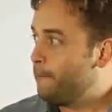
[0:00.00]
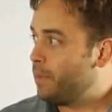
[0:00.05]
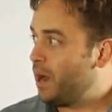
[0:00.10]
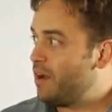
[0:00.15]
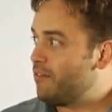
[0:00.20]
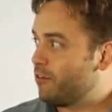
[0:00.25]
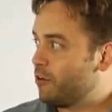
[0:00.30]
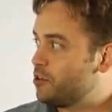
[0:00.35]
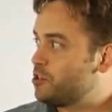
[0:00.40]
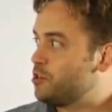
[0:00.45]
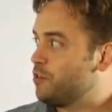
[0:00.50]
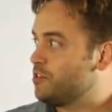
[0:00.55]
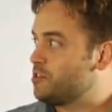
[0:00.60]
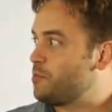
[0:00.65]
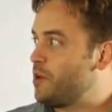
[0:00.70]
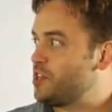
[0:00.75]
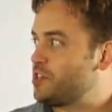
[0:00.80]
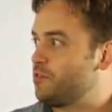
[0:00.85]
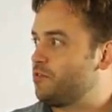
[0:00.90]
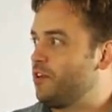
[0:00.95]
by virtue of
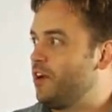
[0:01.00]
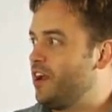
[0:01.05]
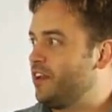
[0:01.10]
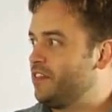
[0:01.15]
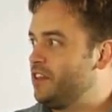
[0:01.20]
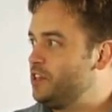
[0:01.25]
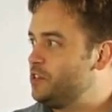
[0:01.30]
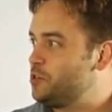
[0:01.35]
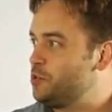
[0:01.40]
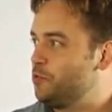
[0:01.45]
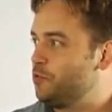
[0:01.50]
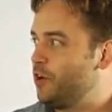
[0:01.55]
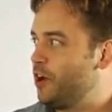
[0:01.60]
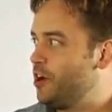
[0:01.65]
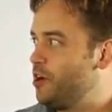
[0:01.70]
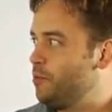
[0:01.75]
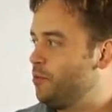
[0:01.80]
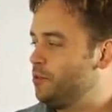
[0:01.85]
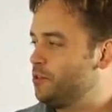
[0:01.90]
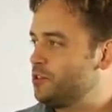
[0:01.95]
specifying these two
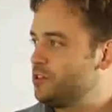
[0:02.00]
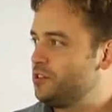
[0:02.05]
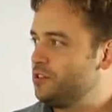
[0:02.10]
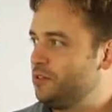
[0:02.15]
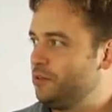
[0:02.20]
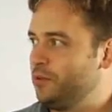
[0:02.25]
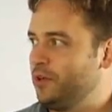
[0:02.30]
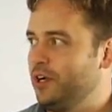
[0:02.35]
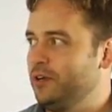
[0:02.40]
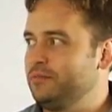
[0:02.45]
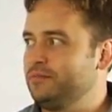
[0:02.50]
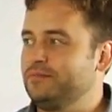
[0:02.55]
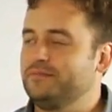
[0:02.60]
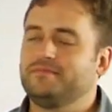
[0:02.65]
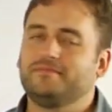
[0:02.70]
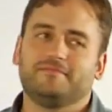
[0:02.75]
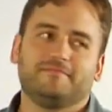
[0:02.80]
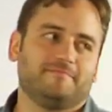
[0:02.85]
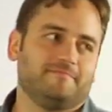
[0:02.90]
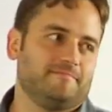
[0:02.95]
variables, well,
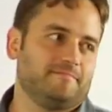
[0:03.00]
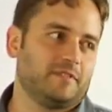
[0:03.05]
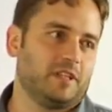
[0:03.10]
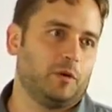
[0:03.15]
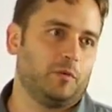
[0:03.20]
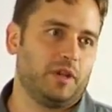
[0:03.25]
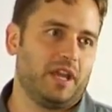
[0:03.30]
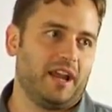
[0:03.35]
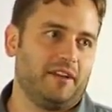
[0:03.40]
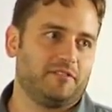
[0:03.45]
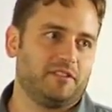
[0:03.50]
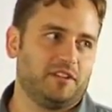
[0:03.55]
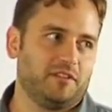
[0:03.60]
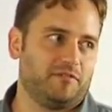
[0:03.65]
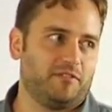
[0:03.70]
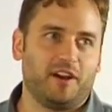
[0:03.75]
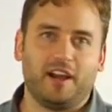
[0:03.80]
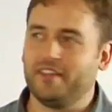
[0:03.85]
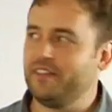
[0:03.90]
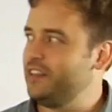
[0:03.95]
we have to
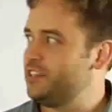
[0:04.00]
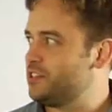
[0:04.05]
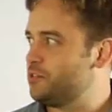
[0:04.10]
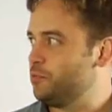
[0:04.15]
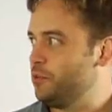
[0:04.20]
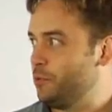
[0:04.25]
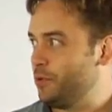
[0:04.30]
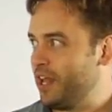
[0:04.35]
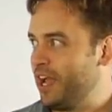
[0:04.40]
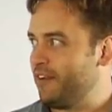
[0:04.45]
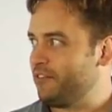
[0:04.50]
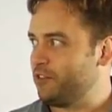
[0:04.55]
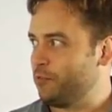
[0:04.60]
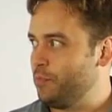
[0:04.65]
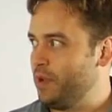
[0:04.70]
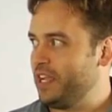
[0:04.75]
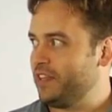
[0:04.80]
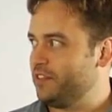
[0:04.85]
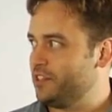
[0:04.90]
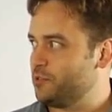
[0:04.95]
define this, we would have to
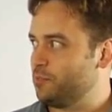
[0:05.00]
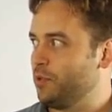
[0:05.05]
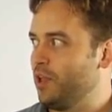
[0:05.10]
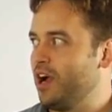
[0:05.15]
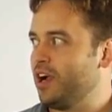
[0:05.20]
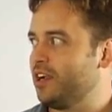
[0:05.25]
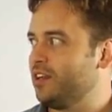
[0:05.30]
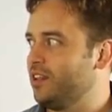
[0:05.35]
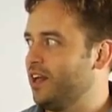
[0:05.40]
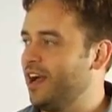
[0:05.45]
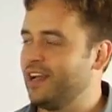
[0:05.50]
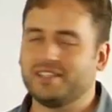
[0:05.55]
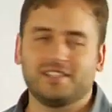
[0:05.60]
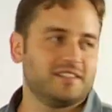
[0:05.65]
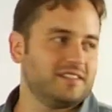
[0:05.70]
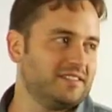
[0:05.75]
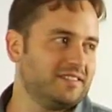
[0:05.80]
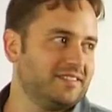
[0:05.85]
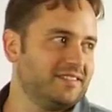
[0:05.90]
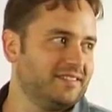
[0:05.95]
make this block
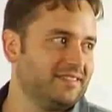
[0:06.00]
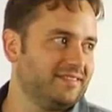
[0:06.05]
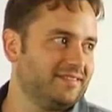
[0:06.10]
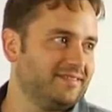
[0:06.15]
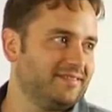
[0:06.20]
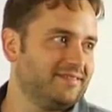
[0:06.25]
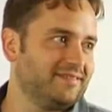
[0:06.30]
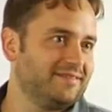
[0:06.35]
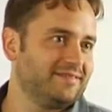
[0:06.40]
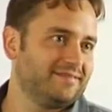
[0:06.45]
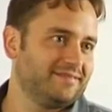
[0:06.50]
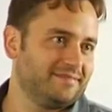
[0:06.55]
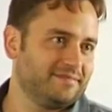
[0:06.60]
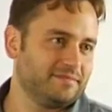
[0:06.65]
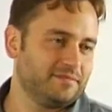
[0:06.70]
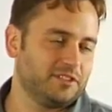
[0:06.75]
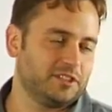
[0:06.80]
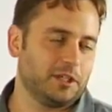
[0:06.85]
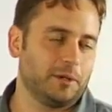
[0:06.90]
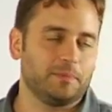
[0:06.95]
class.
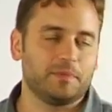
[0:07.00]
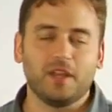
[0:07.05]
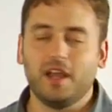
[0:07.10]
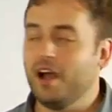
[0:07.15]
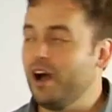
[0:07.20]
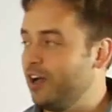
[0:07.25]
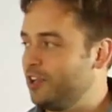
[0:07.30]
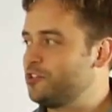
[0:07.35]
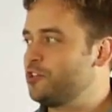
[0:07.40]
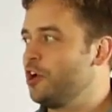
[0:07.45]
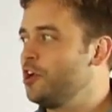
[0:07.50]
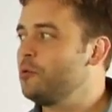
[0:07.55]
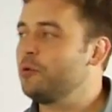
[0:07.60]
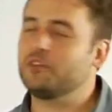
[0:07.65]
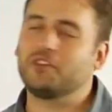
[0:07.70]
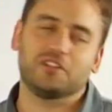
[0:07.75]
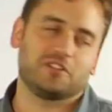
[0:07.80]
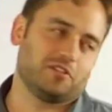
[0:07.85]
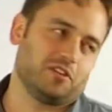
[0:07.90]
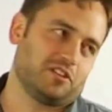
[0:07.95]
So I'll show you
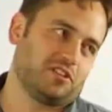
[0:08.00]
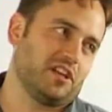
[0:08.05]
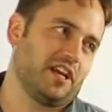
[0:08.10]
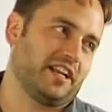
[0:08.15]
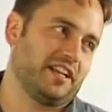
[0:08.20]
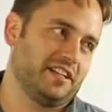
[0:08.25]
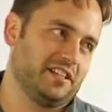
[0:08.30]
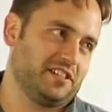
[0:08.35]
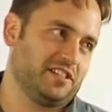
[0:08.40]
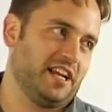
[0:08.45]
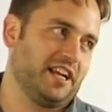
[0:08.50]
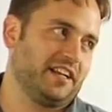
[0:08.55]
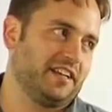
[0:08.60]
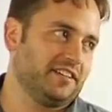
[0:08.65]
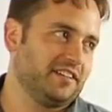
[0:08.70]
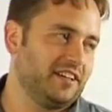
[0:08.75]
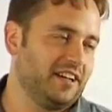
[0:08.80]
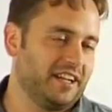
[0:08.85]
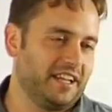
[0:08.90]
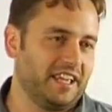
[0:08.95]
what this looks like in a
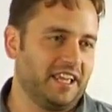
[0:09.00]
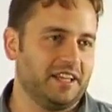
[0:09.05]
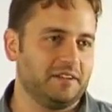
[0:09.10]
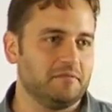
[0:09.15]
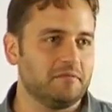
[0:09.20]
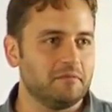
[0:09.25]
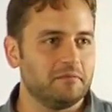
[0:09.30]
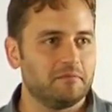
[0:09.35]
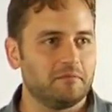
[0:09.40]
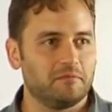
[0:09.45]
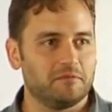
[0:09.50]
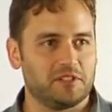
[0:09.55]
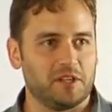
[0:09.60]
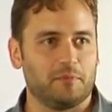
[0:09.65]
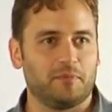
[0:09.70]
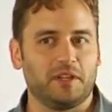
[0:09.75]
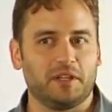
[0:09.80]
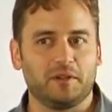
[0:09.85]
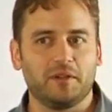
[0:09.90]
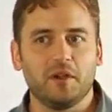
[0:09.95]
second. Again,
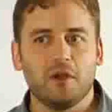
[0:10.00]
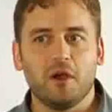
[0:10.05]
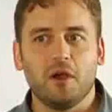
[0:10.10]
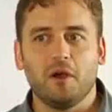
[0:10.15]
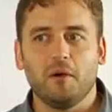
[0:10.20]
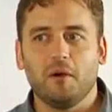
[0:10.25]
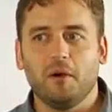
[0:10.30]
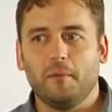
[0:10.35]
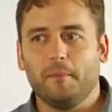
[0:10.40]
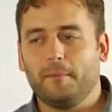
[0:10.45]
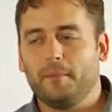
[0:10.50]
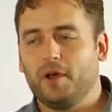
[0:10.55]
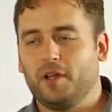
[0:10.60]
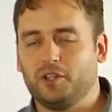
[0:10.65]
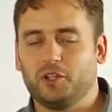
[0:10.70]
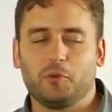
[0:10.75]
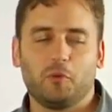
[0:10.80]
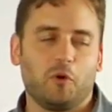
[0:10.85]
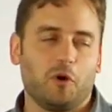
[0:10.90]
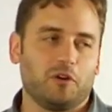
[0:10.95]
something a
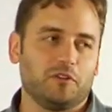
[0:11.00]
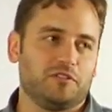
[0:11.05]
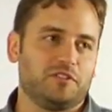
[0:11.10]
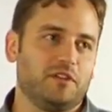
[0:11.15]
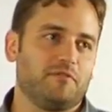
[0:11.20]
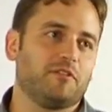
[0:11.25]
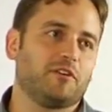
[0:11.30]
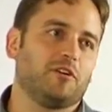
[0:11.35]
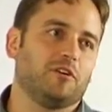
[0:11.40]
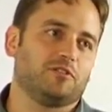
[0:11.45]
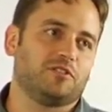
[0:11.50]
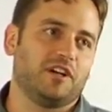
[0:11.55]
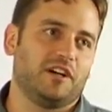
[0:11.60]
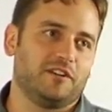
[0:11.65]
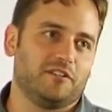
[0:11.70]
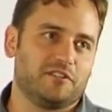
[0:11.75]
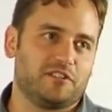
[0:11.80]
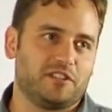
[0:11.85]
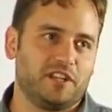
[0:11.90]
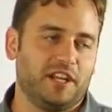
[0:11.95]
little more difficult to
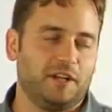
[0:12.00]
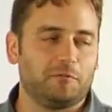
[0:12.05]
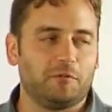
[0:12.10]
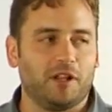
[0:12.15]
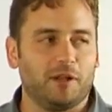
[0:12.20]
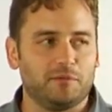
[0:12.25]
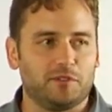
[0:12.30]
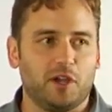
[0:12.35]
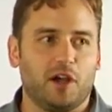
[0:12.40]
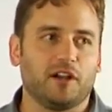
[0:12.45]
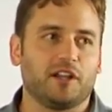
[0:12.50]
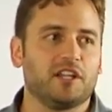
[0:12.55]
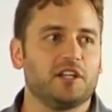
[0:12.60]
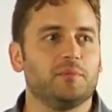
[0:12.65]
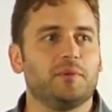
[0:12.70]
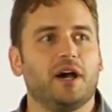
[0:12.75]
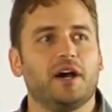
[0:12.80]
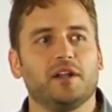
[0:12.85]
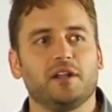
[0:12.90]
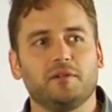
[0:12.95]
understand while I'm talking
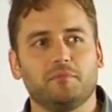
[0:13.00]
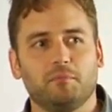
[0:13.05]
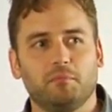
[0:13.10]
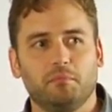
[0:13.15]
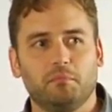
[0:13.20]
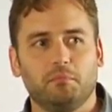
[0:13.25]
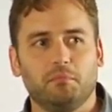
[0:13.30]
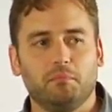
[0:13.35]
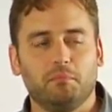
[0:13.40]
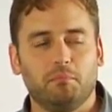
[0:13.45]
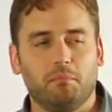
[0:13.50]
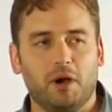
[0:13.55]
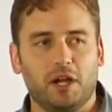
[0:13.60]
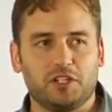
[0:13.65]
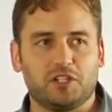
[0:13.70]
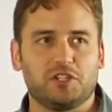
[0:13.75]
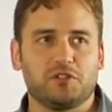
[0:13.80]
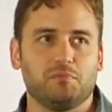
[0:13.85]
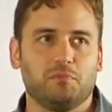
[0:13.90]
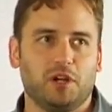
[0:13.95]
about it,
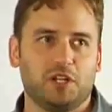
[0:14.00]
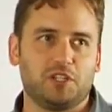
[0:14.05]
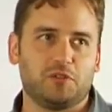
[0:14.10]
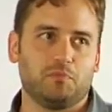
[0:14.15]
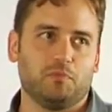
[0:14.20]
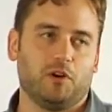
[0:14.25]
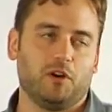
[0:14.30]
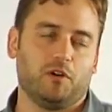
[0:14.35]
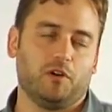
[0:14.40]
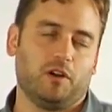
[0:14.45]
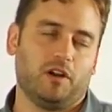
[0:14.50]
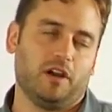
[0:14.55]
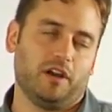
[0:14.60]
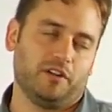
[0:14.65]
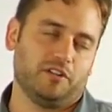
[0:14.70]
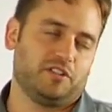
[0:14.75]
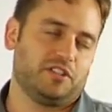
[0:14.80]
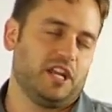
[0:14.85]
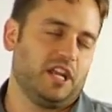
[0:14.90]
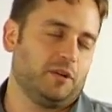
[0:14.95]
much more
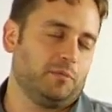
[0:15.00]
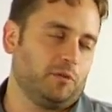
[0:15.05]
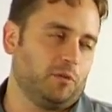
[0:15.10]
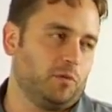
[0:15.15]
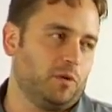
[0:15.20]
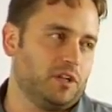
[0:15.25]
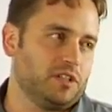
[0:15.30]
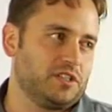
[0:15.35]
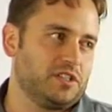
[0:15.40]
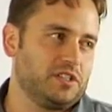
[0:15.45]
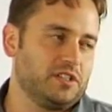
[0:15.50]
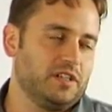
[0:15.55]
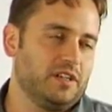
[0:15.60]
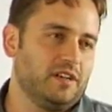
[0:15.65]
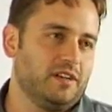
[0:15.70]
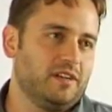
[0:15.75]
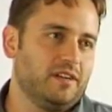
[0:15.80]
understandable once